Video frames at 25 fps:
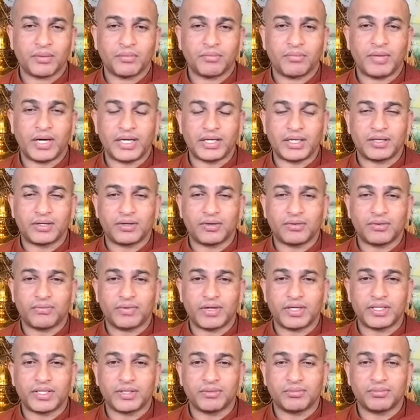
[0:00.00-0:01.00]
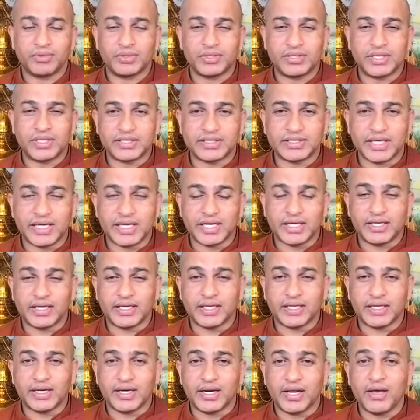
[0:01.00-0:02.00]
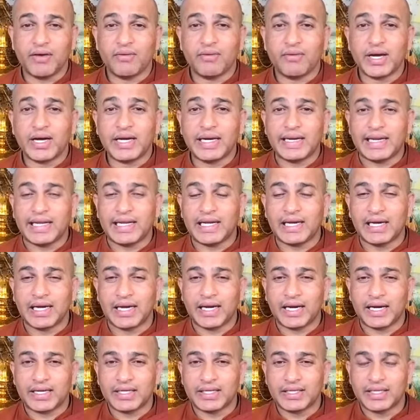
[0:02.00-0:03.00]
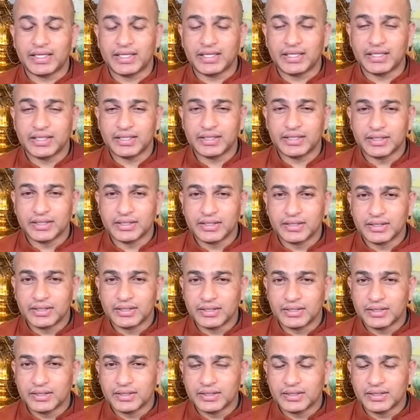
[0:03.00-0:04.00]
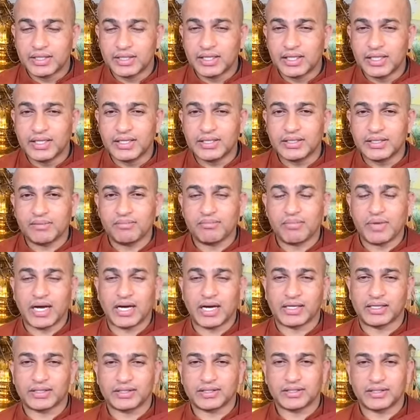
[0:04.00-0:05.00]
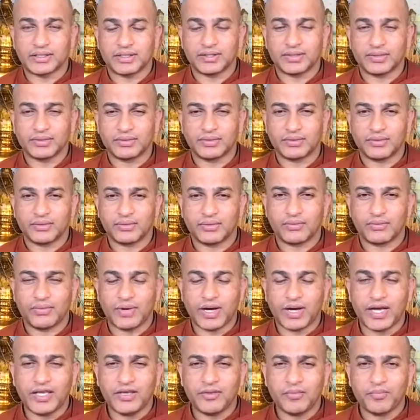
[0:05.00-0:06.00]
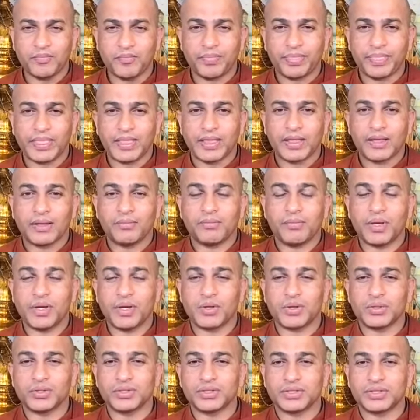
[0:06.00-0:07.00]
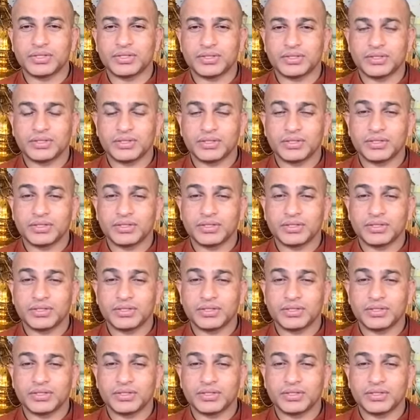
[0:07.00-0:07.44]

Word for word: But what the Buddha said, never neglect the, the little monk. Why? Because